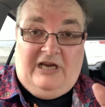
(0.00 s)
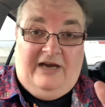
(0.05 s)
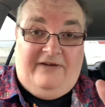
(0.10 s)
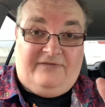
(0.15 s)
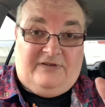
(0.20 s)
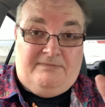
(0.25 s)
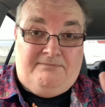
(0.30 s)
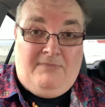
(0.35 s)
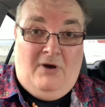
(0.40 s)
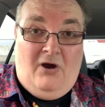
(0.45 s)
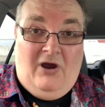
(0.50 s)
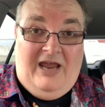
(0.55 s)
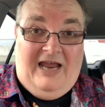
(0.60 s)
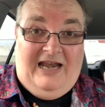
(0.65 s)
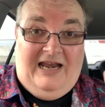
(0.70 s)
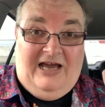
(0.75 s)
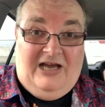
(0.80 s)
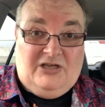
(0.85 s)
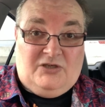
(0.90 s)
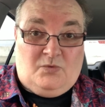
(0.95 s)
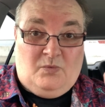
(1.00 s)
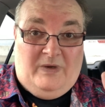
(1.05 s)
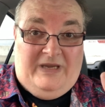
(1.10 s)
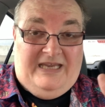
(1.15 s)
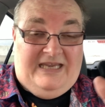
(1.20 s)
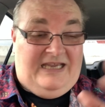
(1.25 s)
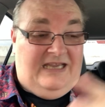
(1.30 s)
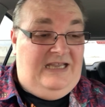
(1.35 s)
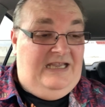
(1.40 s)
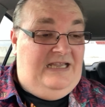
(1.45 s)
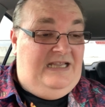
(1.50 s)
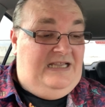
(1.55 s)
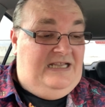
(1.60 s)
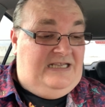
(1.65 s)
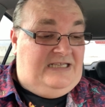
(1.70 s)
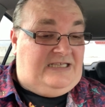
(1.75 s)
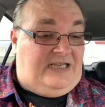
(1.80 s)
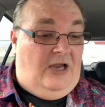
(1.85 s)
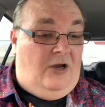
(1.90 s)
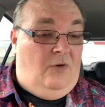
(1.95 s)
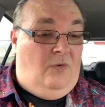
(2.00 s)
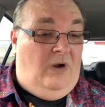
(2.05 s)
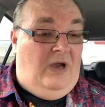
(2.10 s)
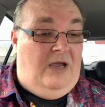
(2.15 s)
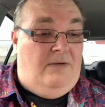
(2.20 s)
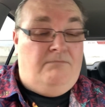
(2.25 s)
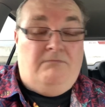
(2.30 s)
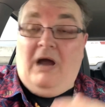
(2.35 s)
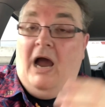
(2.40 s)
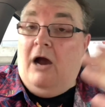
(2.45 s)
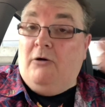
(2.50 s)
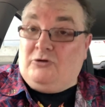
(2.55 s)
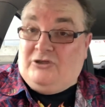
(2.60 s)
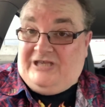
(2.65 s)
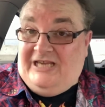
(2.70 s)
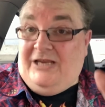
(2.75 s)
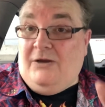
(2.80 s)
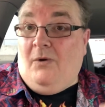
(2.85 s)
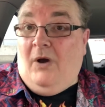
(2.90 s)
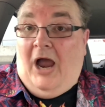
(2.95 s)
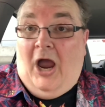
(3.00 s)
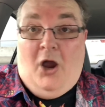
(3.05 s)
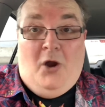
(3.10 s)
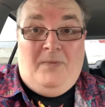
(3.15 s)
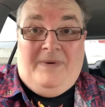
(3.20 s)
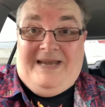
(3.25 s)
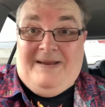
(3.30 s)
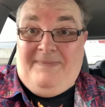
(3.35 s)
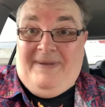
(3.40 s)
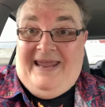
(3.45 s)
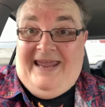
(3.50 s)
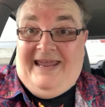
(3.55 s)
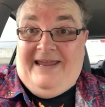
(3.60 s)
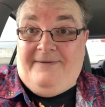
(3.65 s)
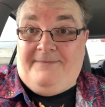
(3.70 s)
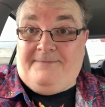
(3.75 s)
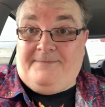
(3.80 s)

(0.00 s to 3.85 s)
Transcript: after Maya last week. So um, I'll see you at home in a bit.